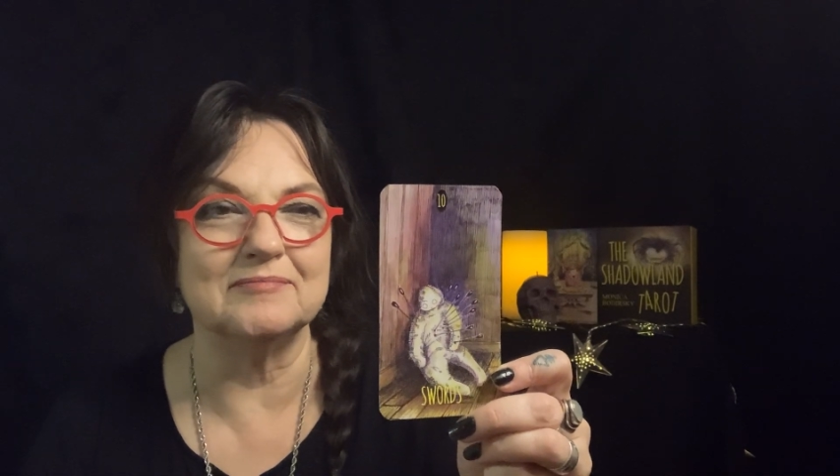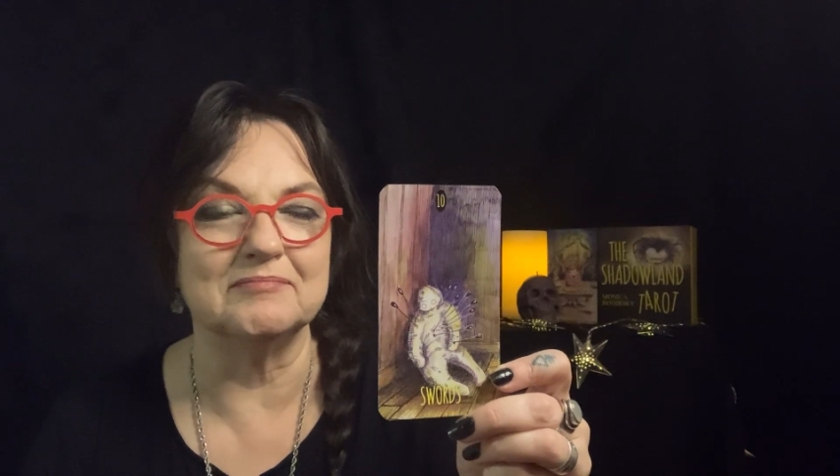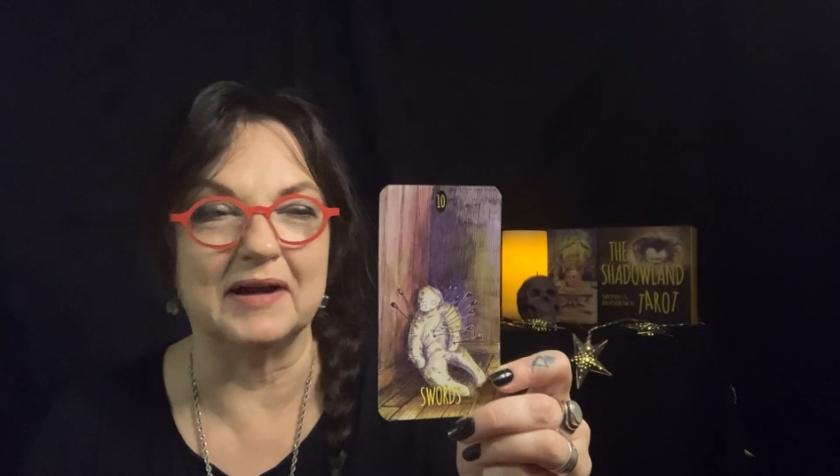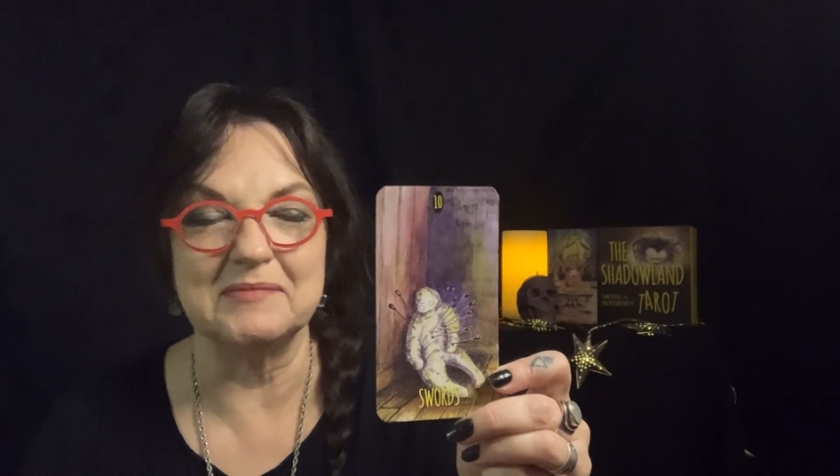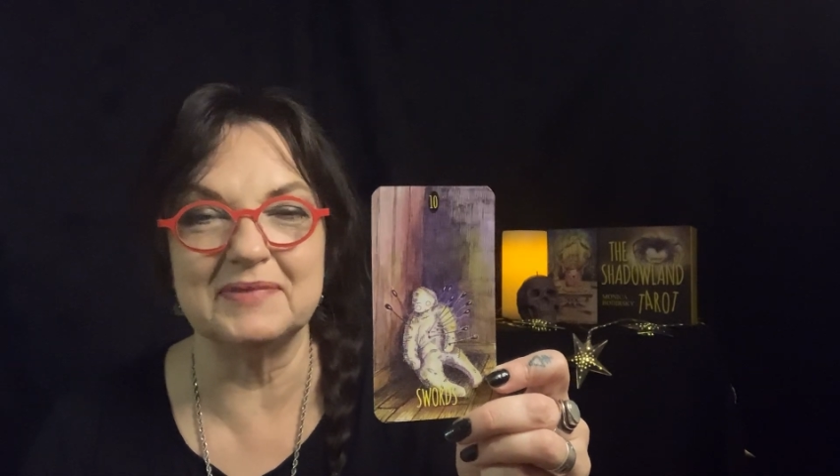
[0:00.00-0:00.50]

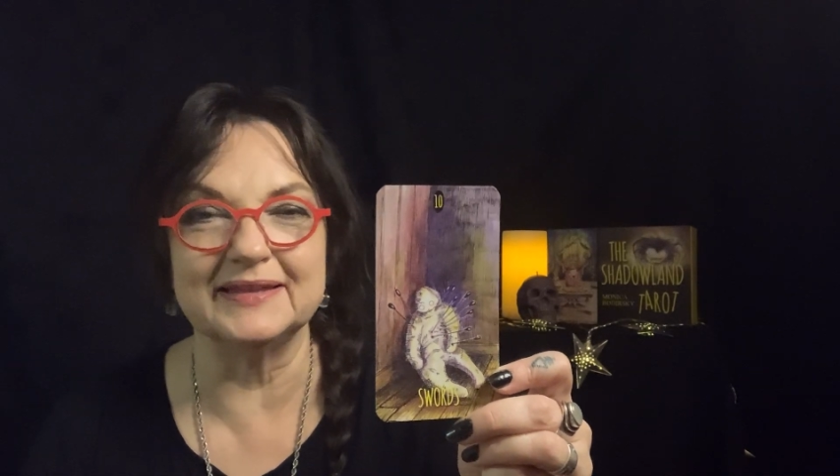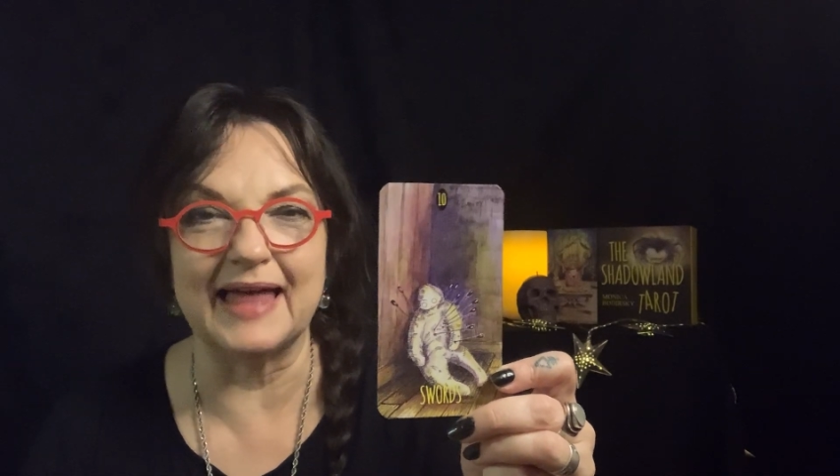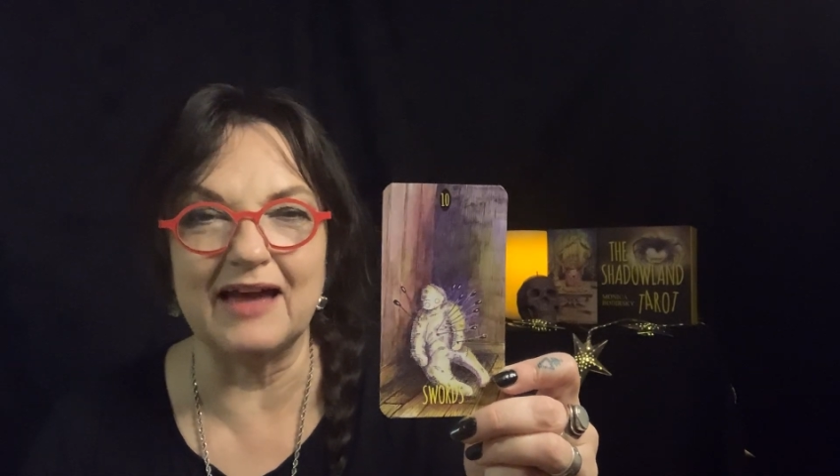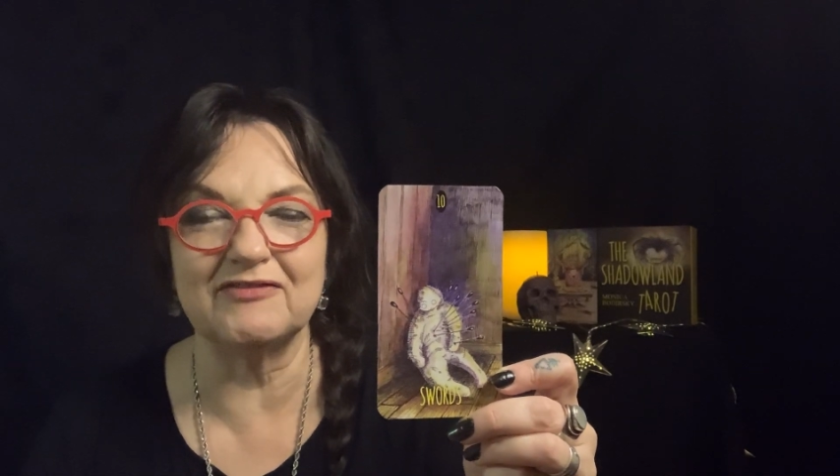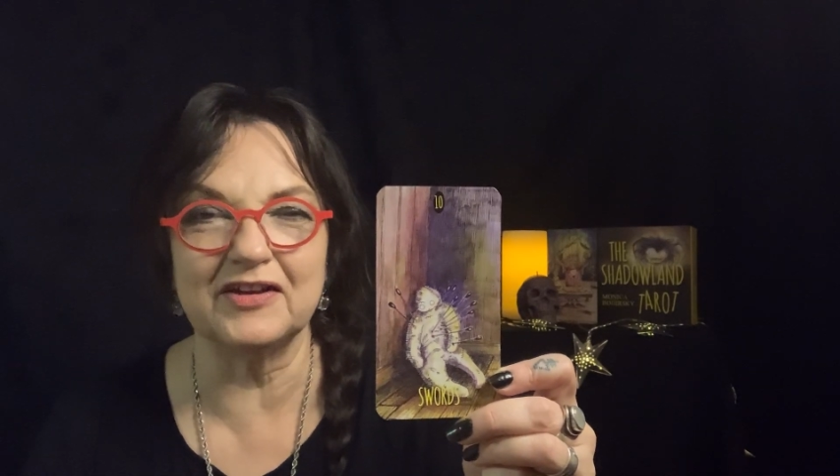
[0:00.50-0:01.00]
might be
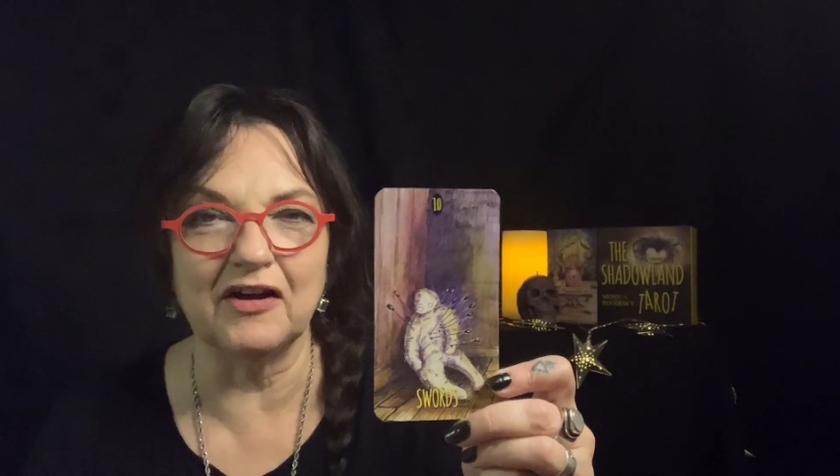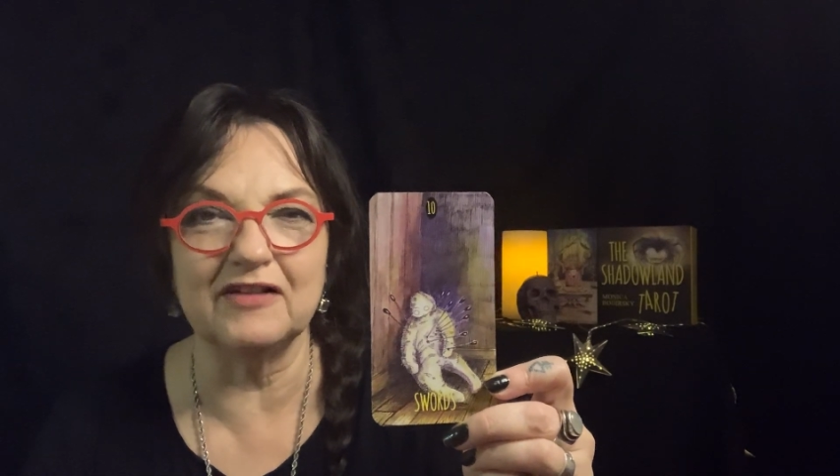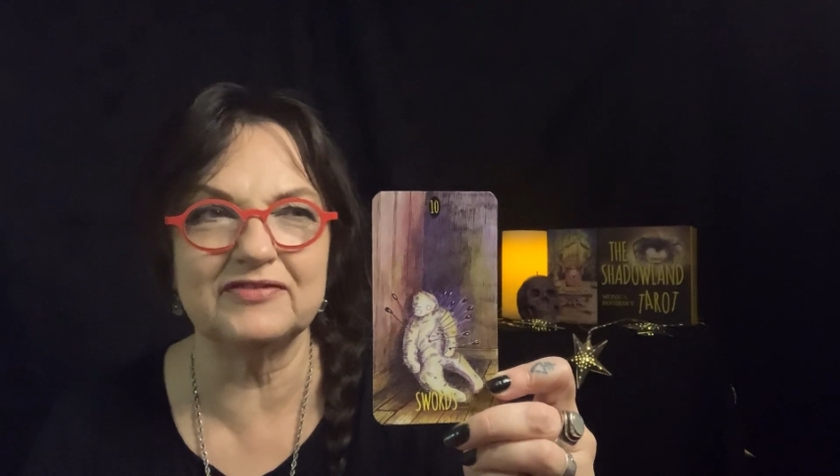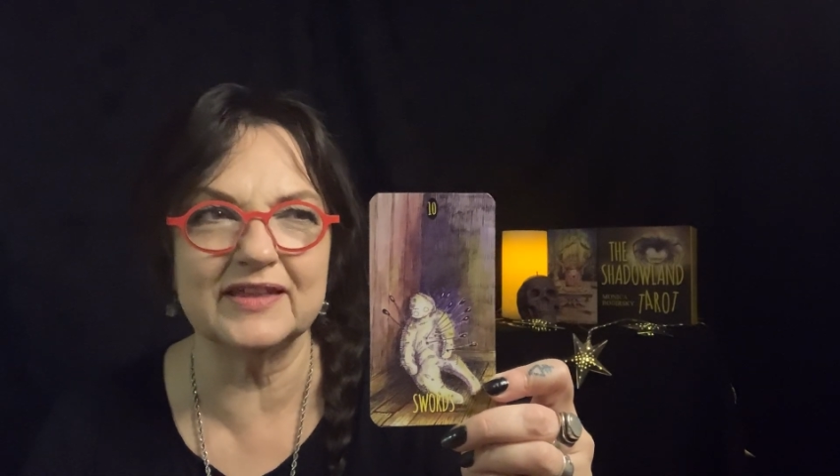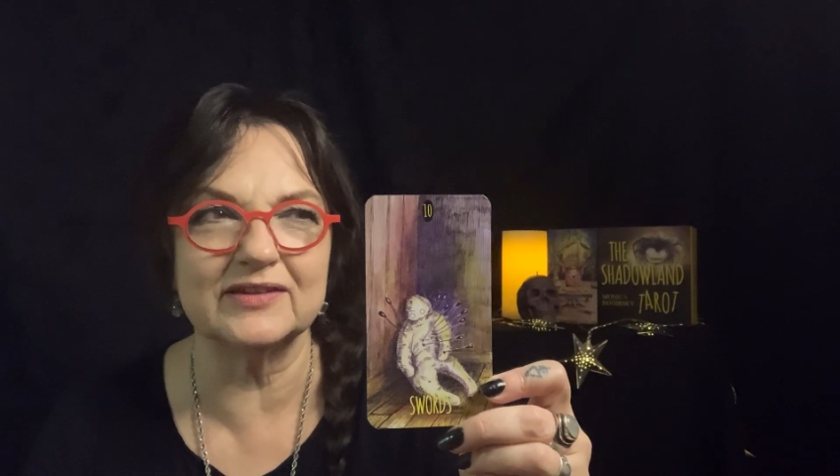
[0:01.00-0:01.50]
laughing
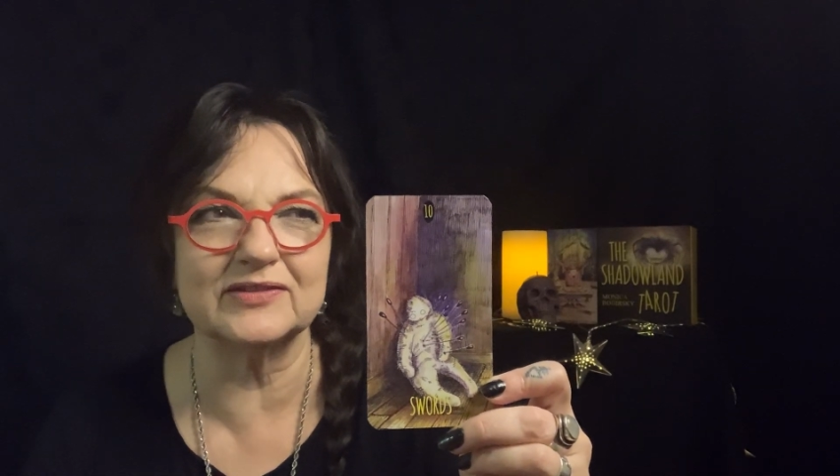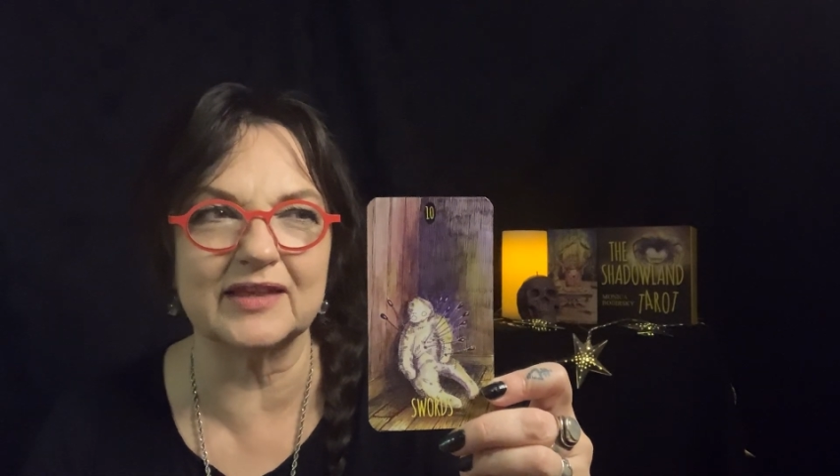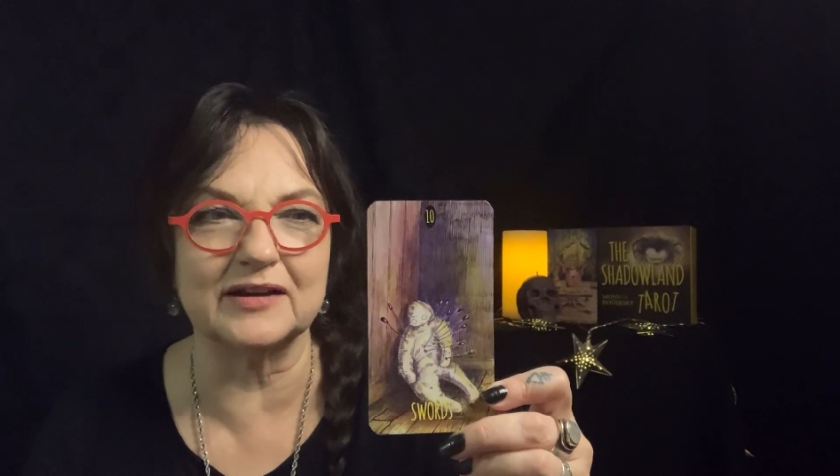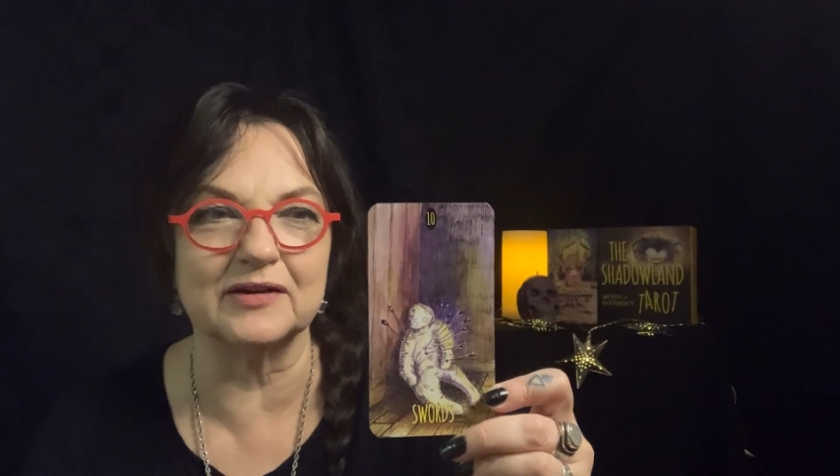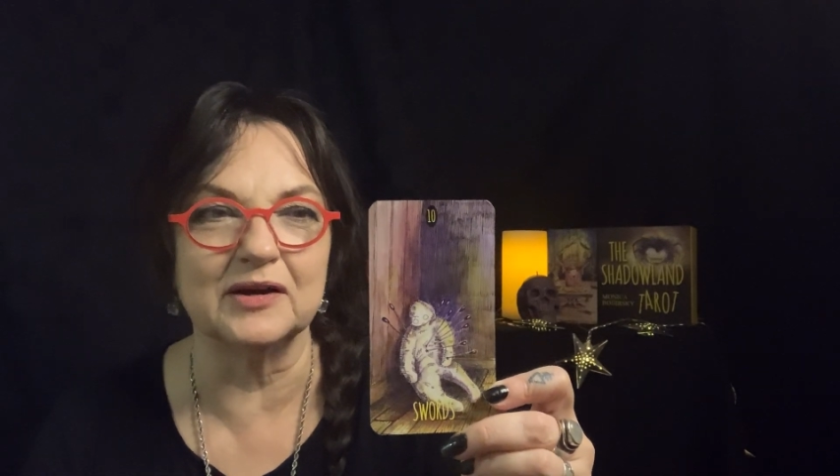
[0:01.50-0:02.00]
off things
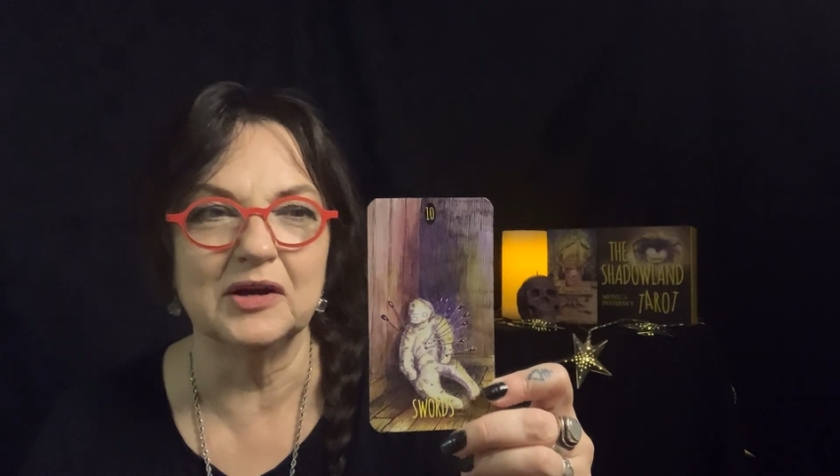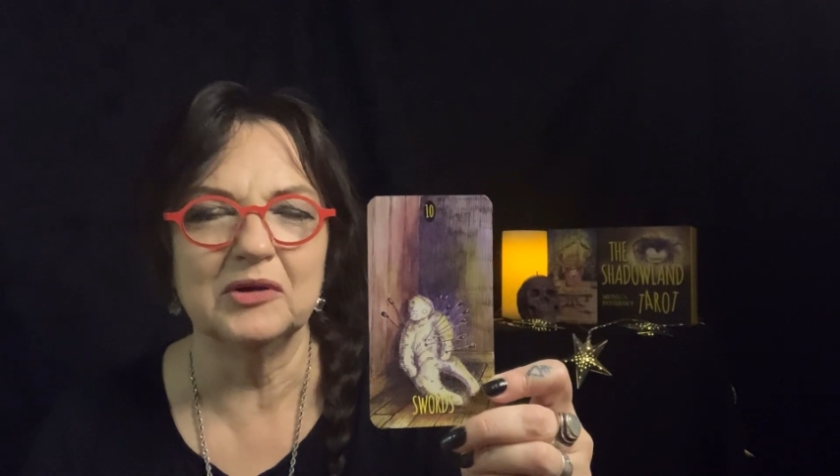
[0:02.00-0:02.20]
that are